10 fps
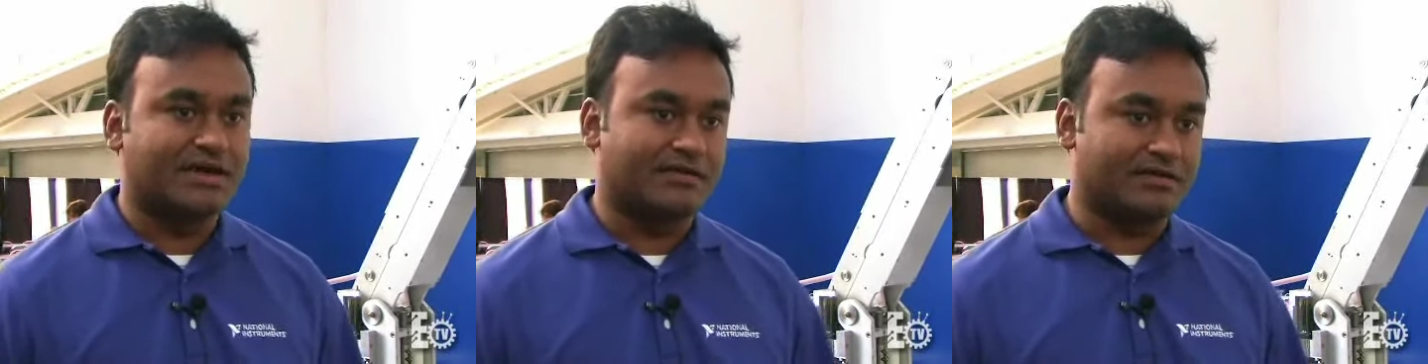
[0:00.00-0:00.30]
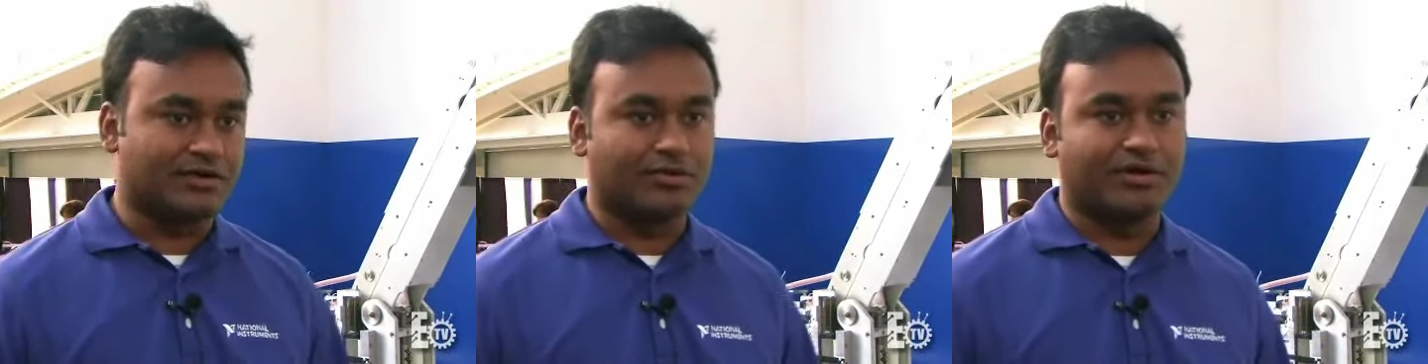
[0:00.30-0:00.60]
and
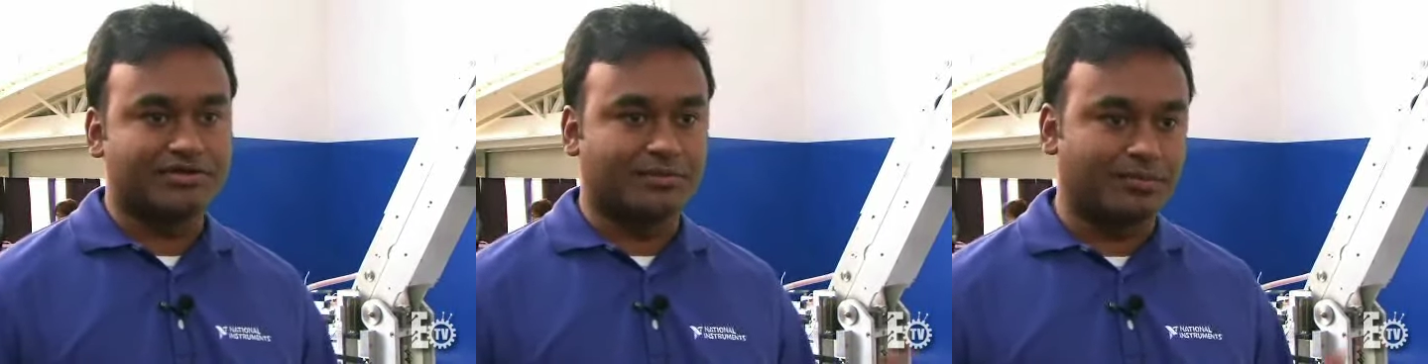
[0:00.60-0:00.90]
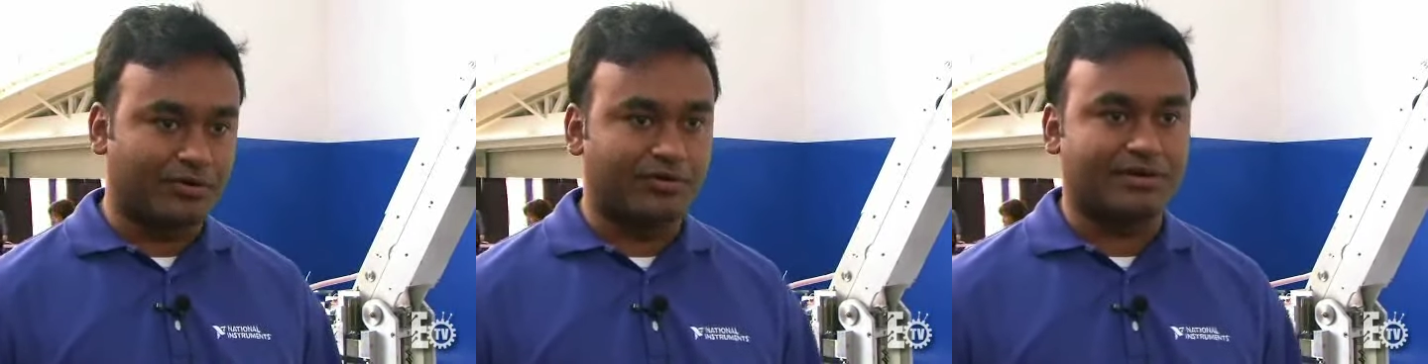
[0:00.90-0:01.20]
then go on to
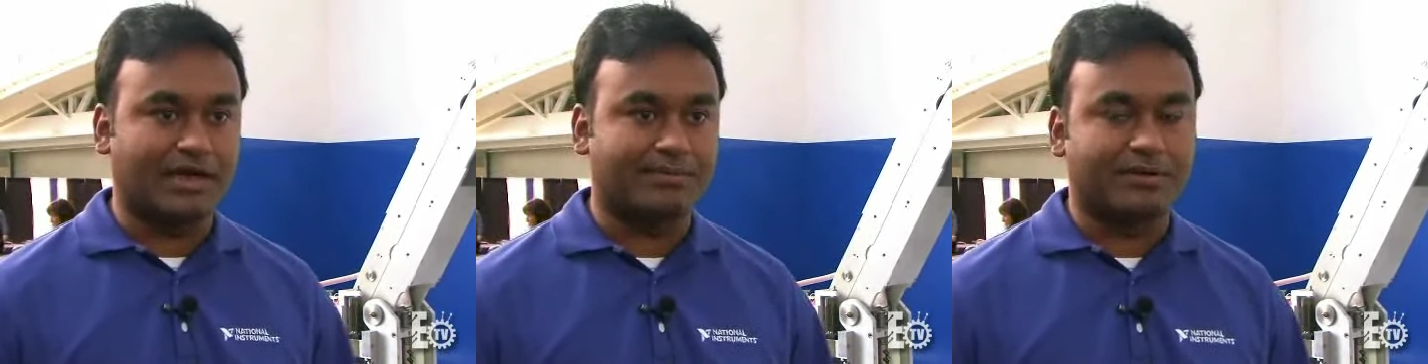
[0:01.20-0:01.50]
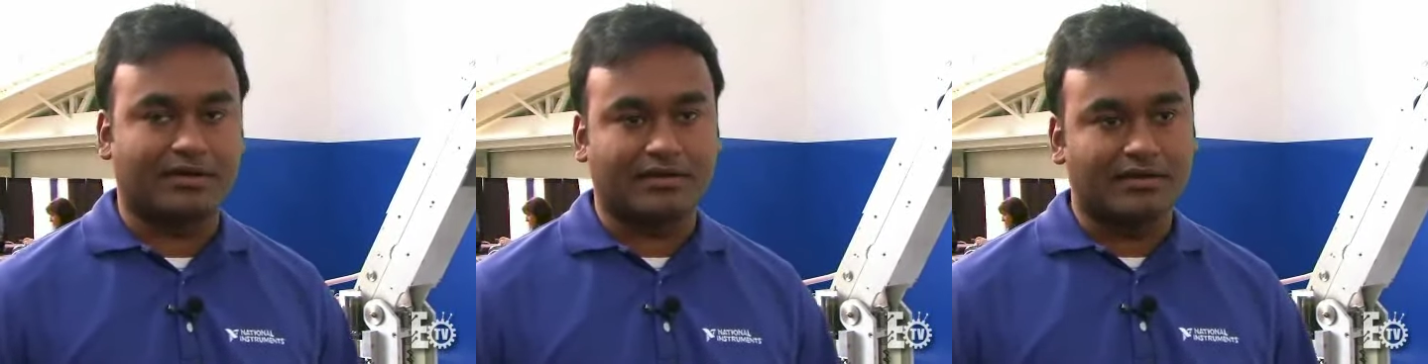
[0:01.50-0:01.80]

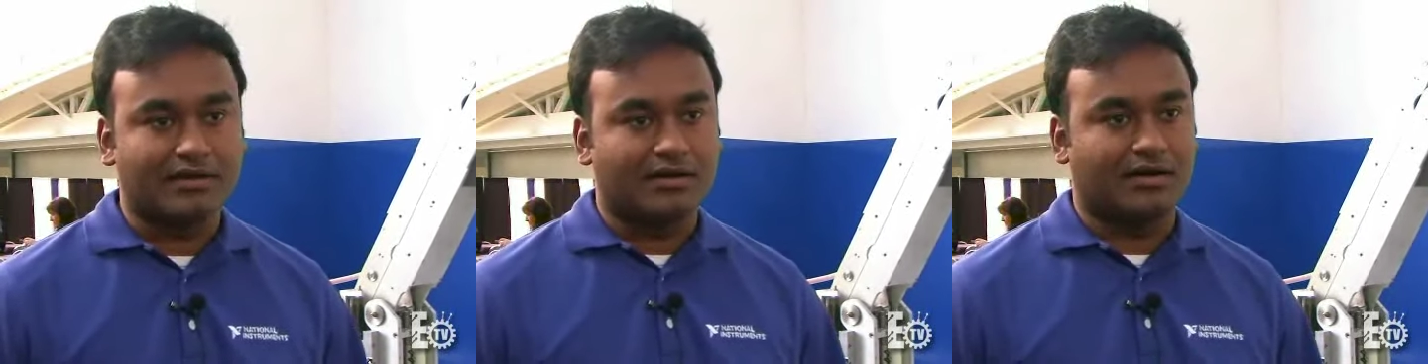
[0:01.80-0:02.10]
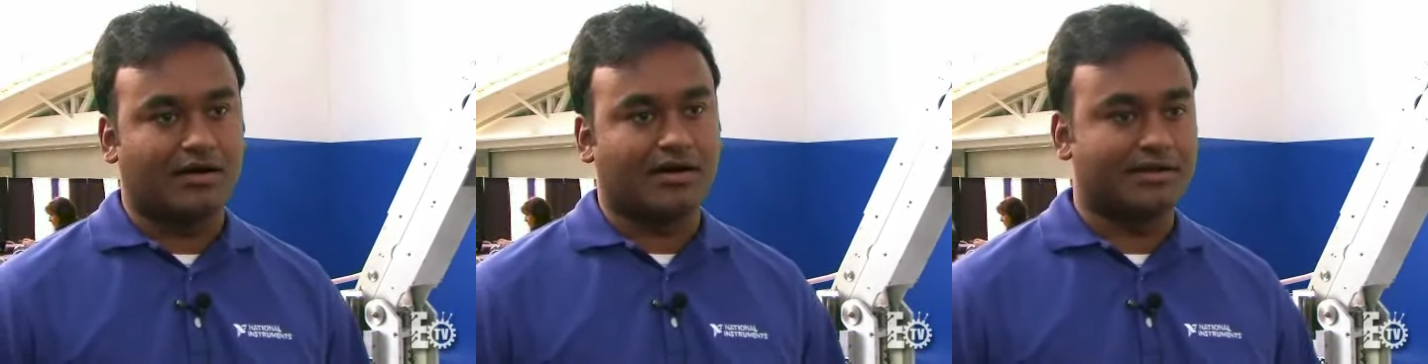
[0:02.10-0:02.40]
prototyping
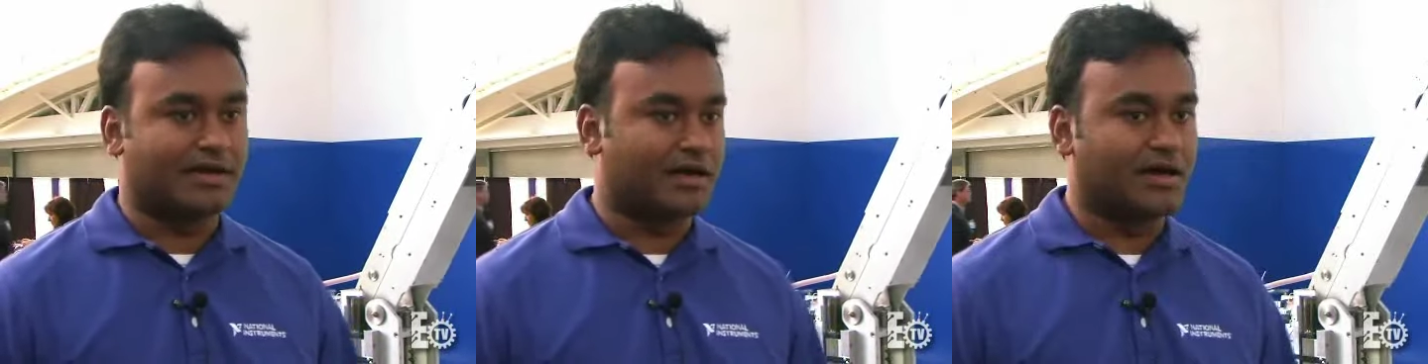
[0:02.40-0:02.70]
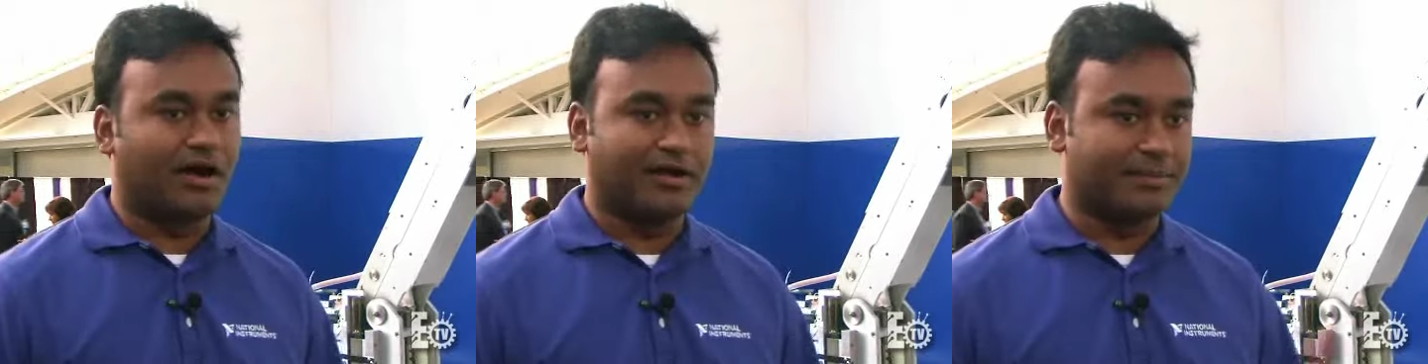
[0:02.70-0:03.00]
on
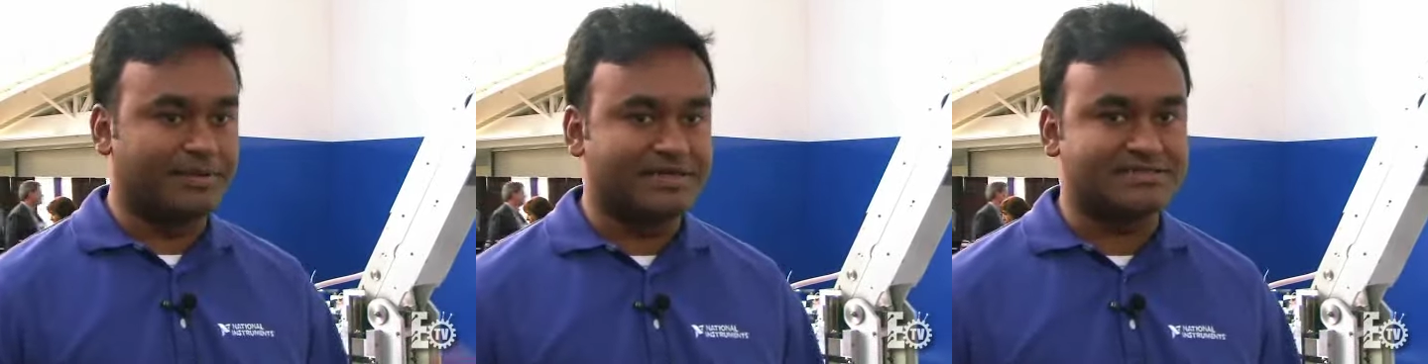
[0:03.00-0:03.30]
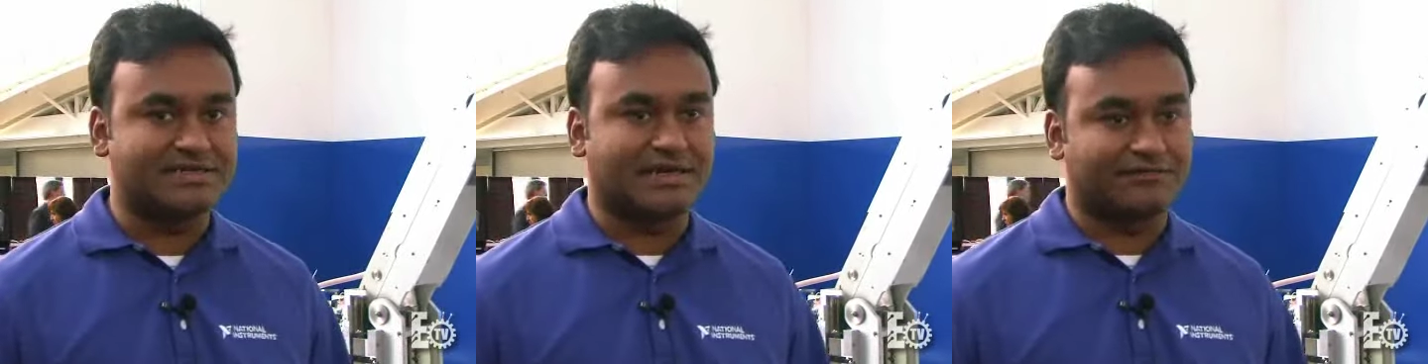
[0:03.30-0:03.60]
a
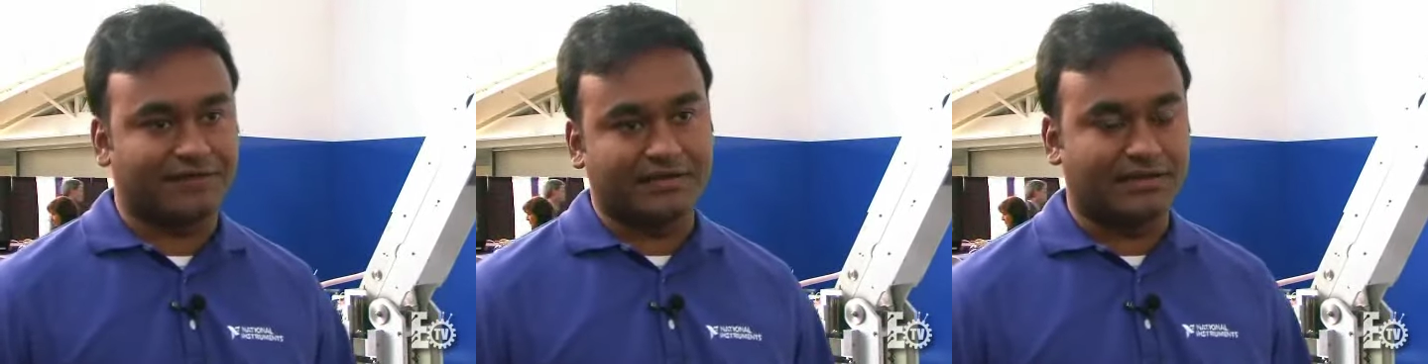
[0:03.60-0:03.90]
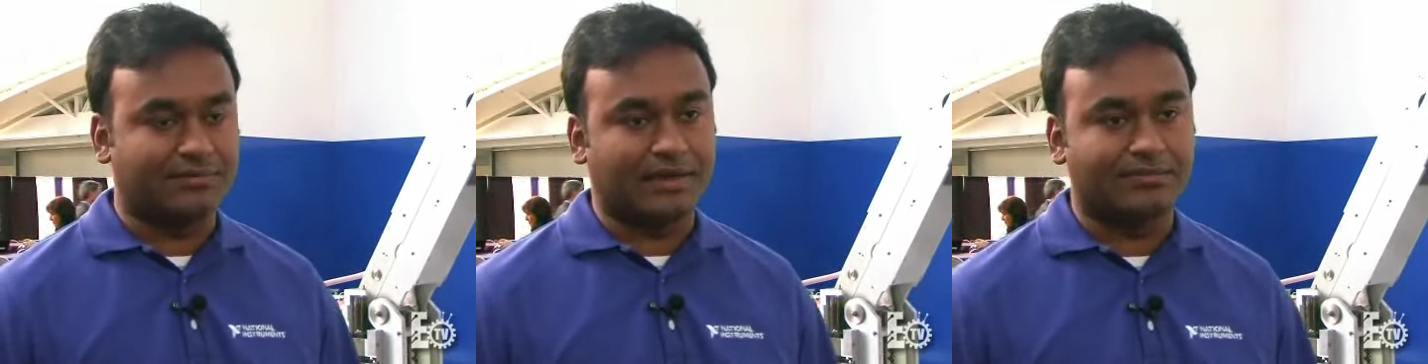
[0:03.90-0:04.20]
PC and
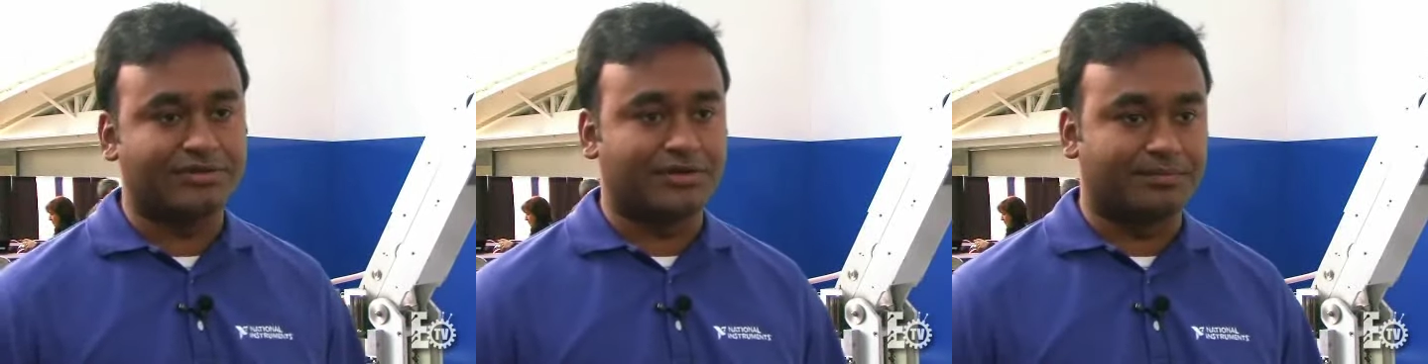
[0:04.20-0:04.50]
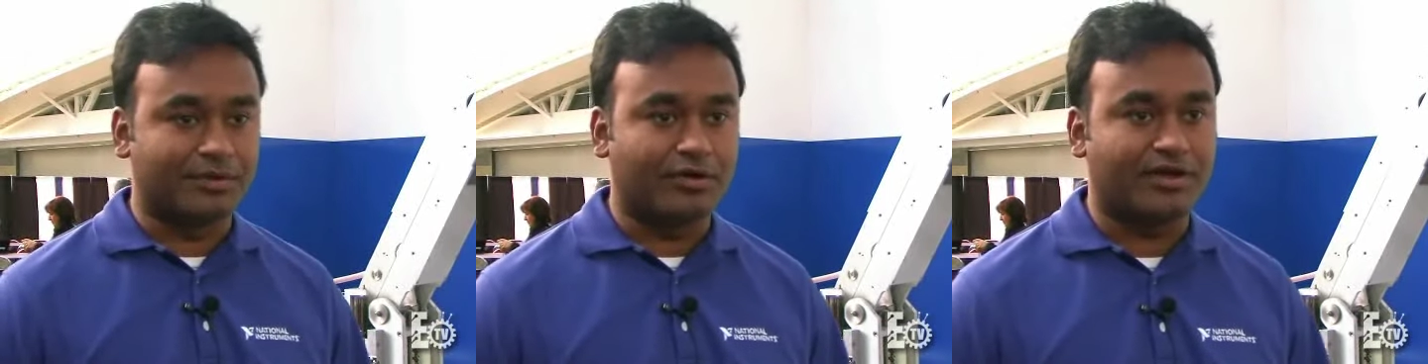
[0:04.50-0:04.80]
finally being able to
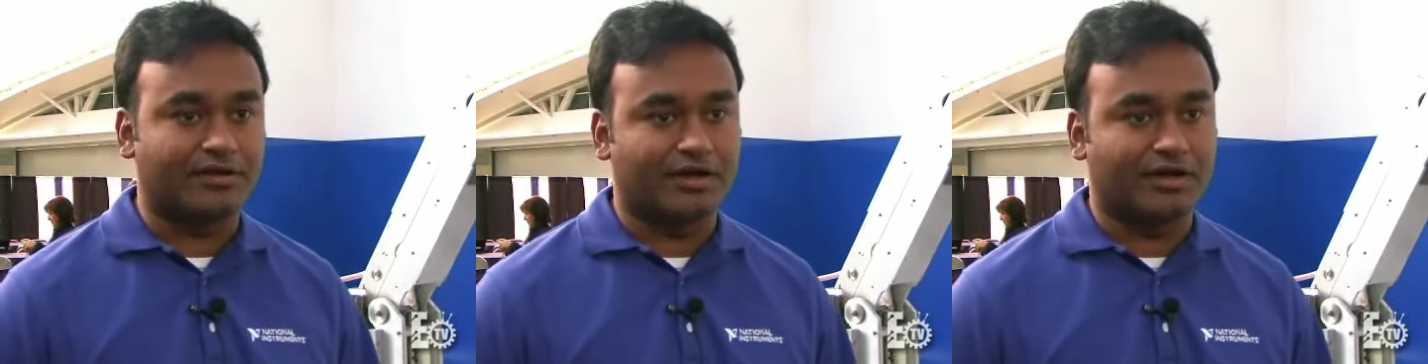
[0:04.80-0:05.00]
deploy it